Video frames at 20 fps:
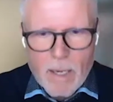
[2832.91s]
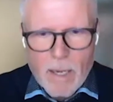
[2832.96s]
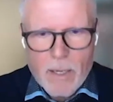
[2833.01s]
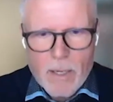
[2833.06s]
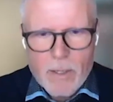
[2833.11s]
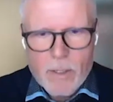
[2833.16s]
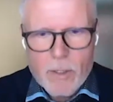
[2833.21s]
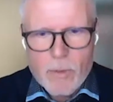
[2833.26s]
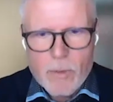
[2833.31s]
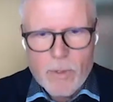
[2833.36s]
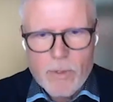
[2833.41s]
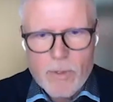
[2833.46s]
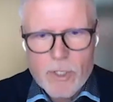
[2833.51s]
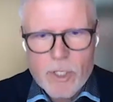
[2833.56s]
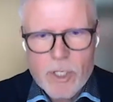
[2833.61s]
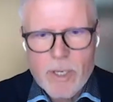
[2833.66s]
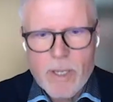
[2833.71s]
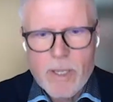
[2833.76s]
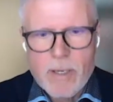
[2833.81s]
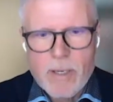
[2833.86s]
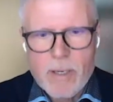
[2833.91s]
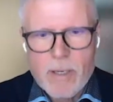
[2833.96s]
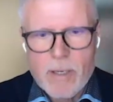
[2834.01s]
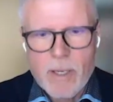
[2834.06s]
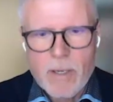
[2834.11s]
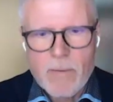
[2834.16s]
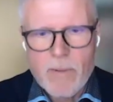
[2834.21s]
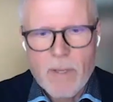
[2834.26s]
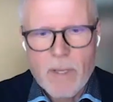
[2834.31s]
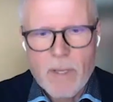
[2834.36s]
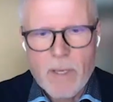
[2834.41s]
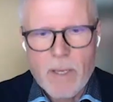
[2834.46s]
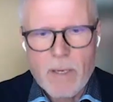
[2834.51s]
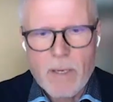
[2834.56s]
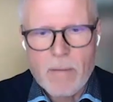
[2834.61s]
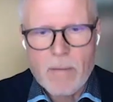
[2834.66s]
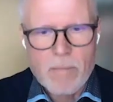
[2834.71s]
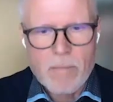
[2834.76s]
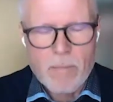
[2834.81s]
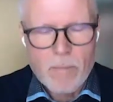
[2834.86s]
I do understand that we
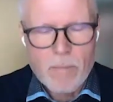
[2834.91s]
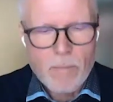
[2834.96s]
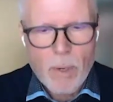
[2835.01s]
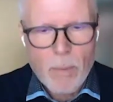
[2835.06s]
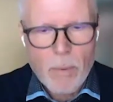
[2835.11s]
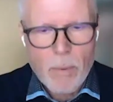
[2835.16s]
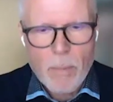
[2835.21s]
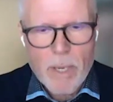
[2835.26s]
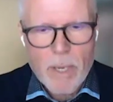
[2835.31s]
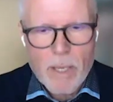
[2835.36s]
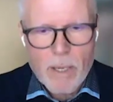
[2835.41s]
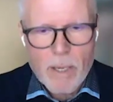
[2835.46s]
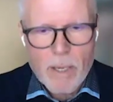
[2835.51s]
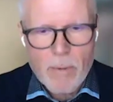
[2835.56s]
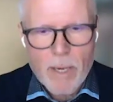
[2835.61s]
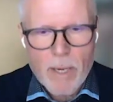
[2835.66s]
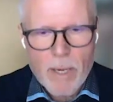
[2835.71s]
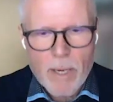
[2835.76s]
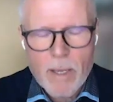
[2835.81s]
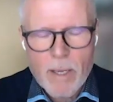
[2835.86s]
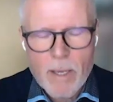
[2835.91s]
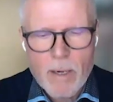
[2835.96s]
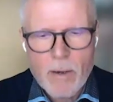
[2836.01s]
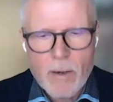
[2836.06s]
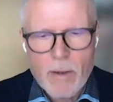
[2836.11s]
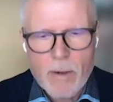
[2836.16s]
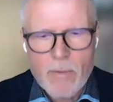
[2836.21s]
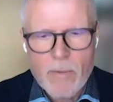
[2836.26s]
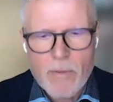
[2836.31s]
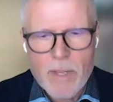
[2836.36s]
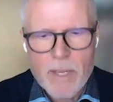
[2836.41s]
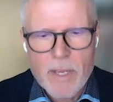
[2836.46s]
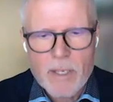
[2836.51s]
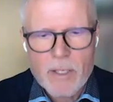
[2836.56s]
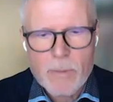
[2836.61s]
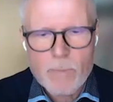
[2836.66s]
can probably eradicate a lot of things,